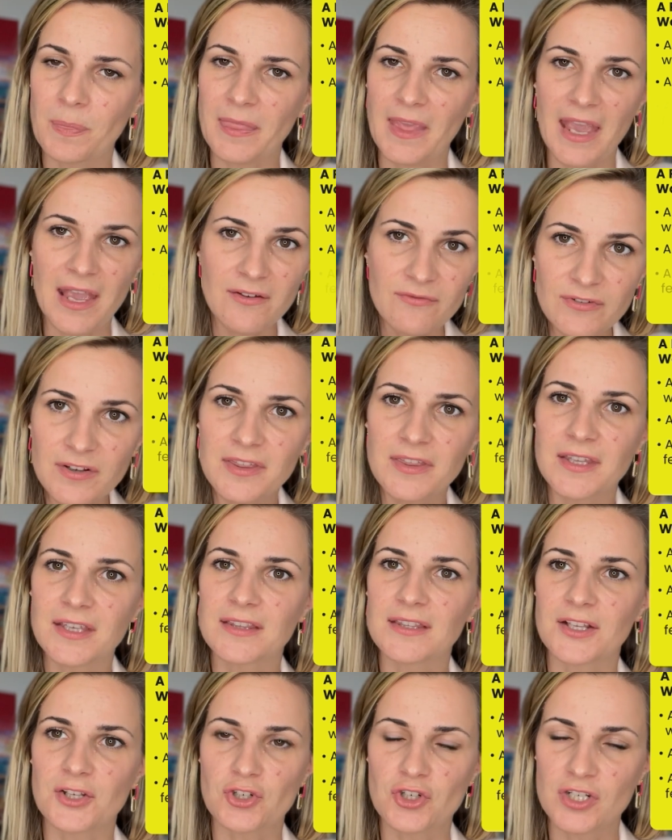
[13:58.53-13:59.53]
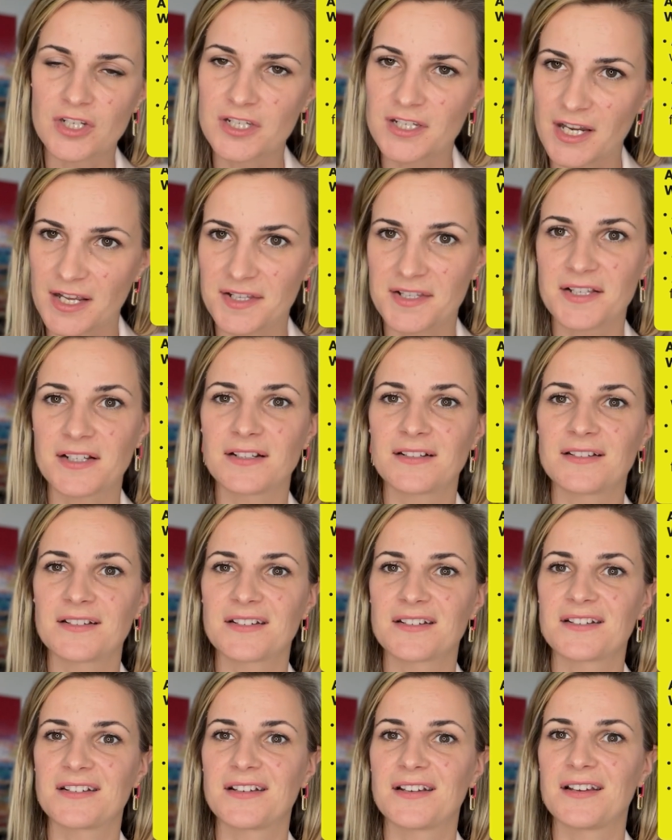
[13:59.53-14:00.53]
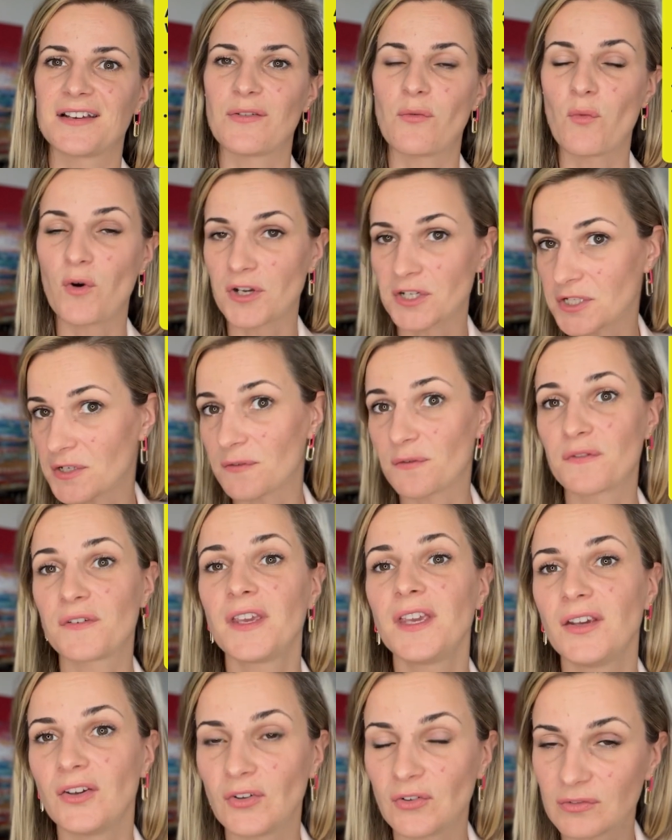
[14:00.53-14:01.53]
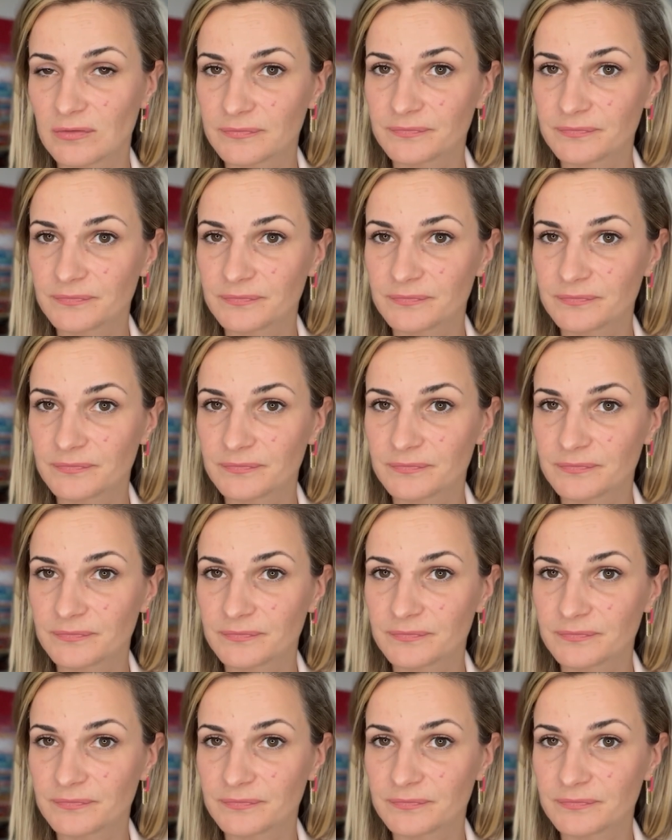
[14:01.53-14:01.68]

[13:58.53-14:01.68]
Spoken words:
everything that she doesn't want to feel.